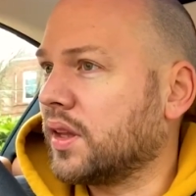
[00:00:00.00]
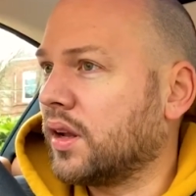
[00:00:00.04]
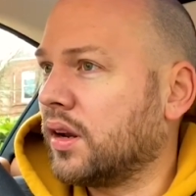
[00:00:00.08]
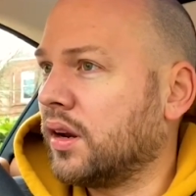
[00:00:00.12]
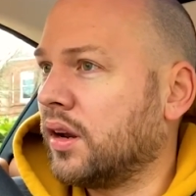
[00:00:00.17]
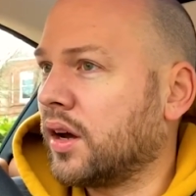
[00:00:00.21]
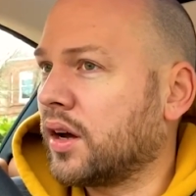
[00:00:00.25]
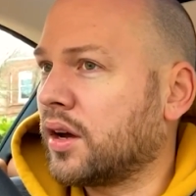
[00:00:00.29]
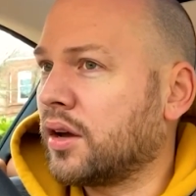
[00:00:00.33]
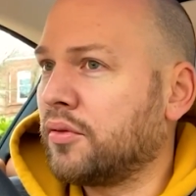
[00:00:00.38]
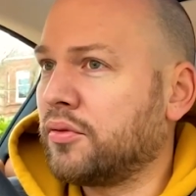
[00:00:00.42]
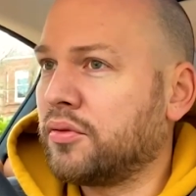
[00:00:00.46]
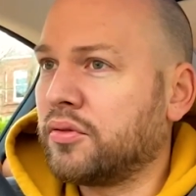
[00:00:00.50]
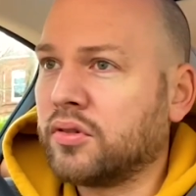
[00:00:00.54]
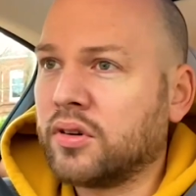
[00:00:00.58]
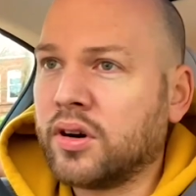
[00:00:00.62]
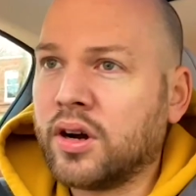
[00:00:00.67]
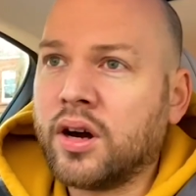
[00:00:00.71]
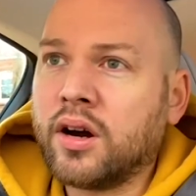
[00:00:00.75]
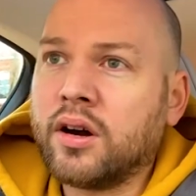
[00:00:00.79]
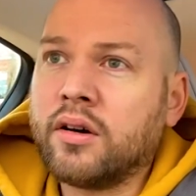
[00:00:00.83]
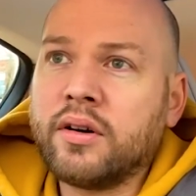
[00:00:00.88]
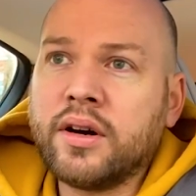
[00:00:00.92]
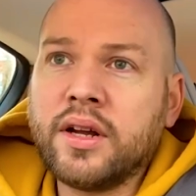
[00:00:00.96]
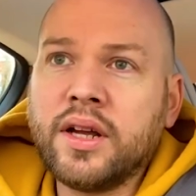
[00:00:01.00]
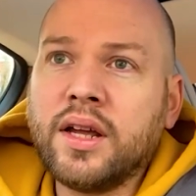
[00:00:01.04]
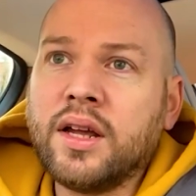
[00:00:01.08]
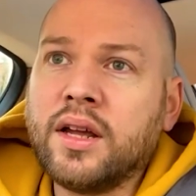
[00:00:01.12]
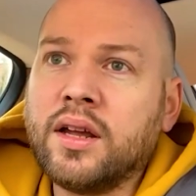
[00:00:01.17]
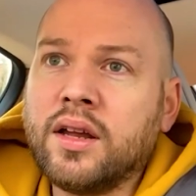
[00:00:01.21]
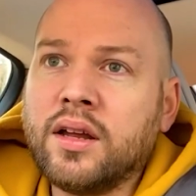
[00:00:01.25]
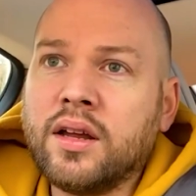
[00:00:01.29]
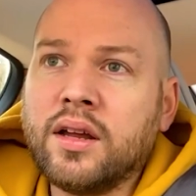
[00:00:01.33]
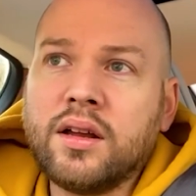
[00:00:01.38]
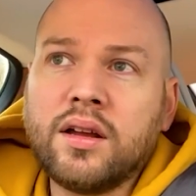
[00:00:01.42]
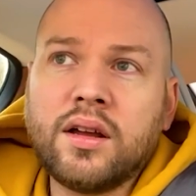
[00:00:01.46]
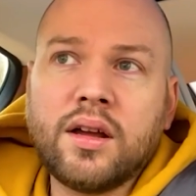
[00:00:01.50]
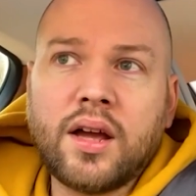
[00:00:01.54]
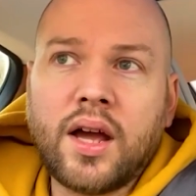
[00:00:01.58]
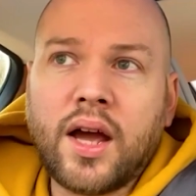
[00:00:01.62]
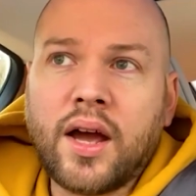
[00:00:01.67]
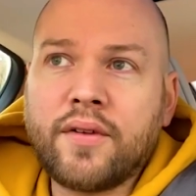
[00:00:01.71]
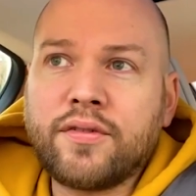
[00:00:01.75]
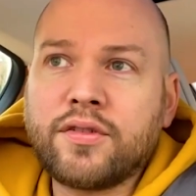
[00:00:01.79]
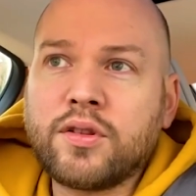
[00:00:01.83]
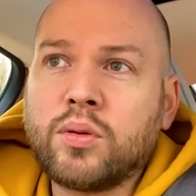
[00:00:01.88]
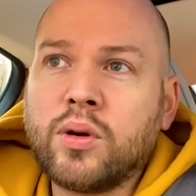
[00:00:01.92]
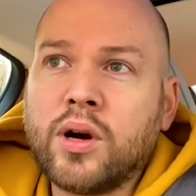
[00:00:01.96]
like a Ferrari
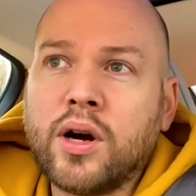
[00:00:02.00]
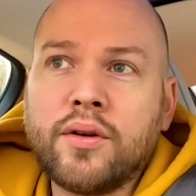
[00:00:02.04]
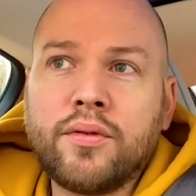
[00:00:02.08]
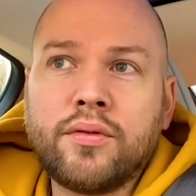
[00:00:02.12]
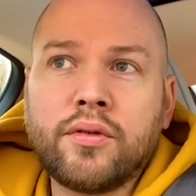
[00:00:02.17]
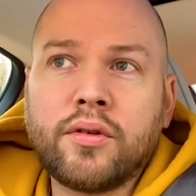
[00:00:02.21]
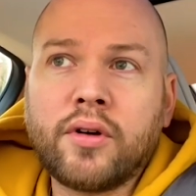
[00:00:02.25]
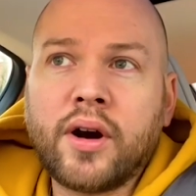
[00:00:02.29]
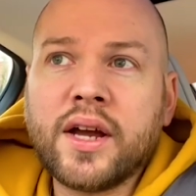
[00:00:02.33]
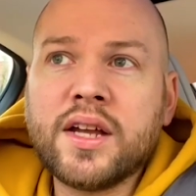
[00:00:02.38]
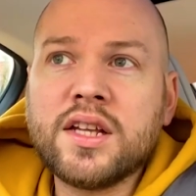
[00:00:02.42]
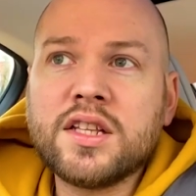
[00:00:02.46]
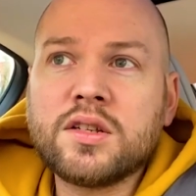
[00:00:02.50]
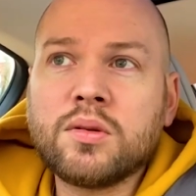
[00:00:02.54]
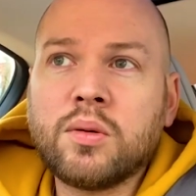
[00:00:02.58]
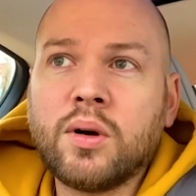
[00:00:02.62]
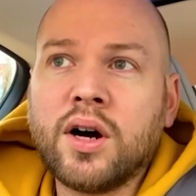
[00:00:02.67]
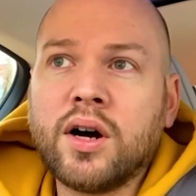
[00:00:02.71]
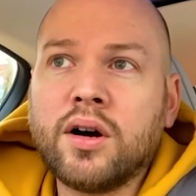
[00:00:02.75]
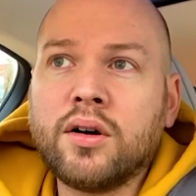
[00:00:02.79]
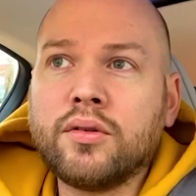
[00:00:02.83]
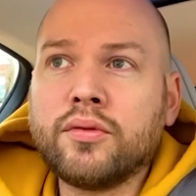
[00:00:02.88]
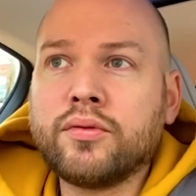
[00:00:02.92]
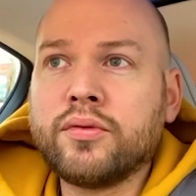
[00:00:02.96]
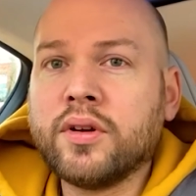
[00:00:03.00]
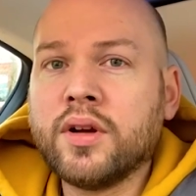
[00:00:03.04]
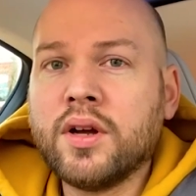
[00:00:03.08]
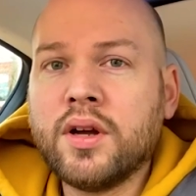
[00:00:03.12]
F12 or 812.